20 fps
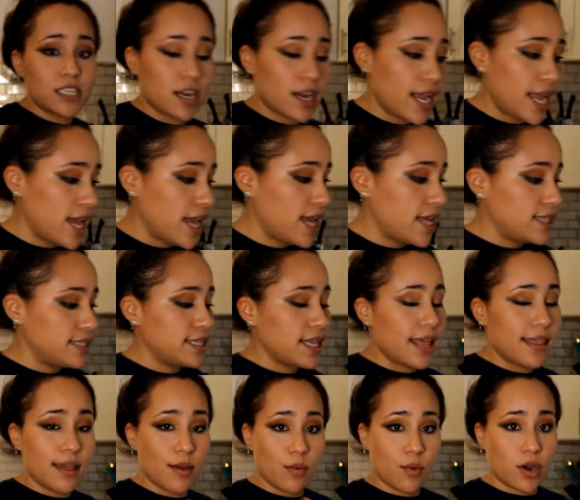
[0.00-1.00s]
our hands,
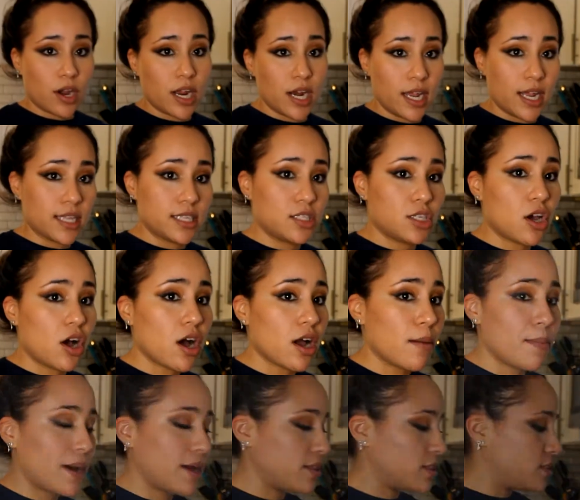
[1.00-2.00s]
and then we're gonna talk
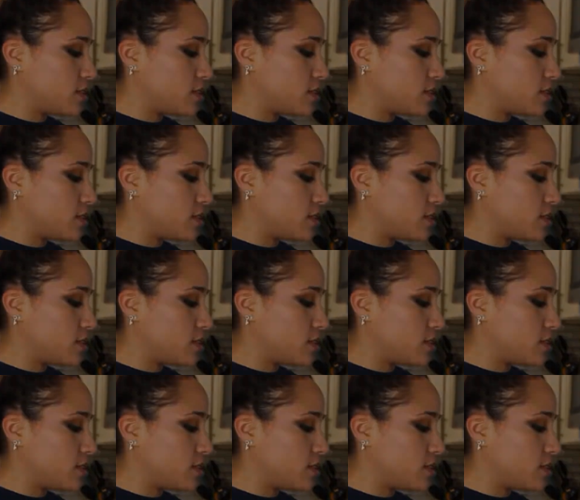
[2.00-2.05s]
about the